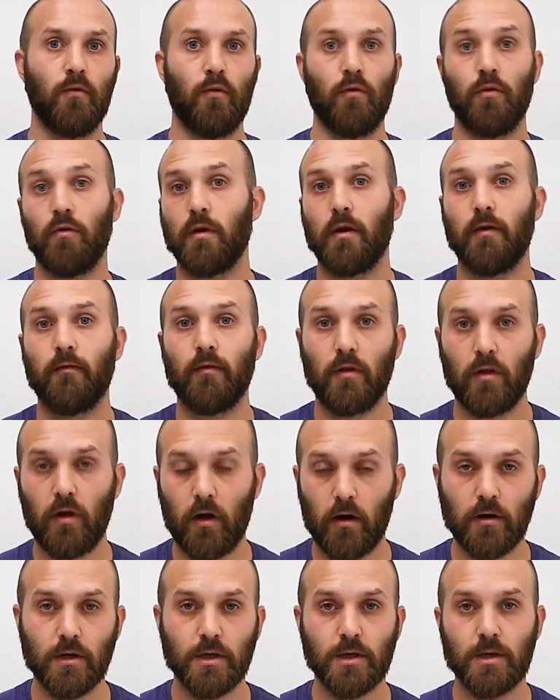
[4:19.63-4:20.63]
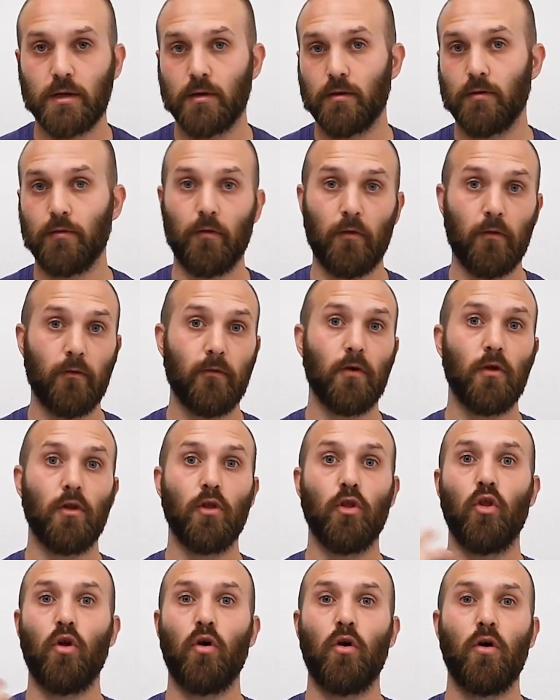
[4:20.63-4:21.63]
or you can have a large tilt over a
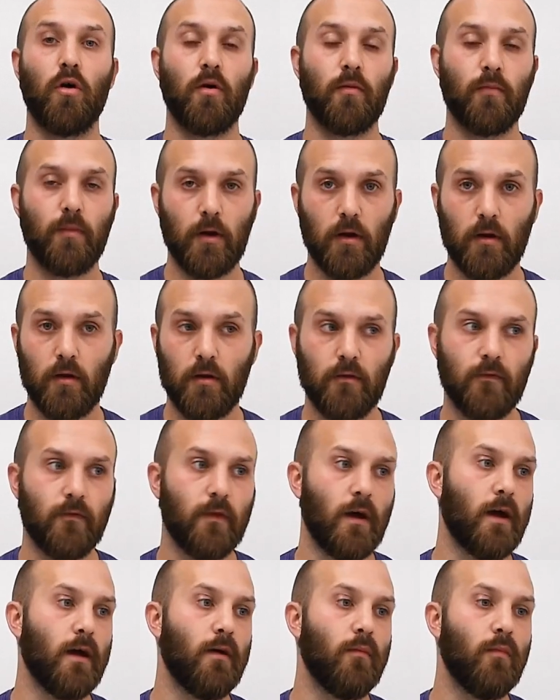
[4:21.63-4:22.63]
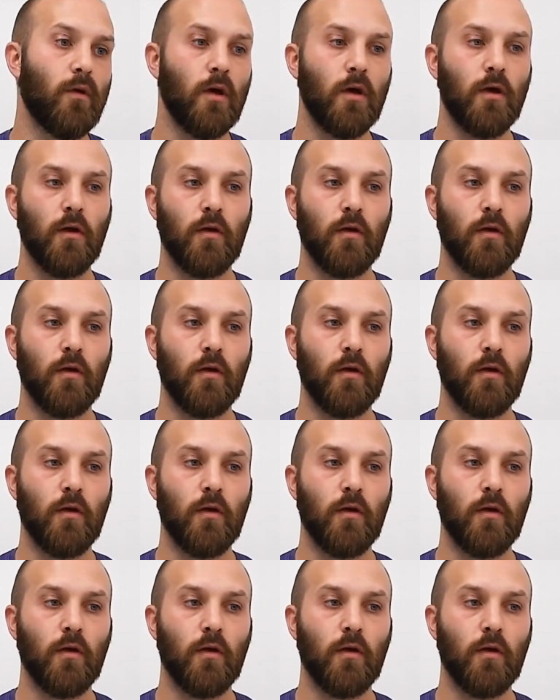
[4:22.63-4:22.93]
long period of time.